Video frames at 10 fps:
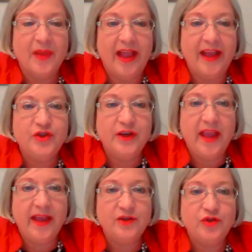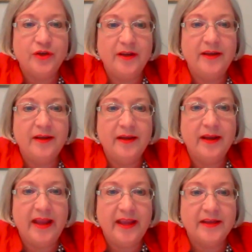Education
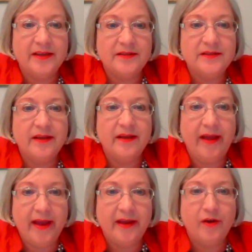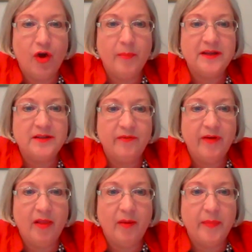is economic
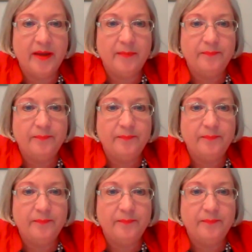development.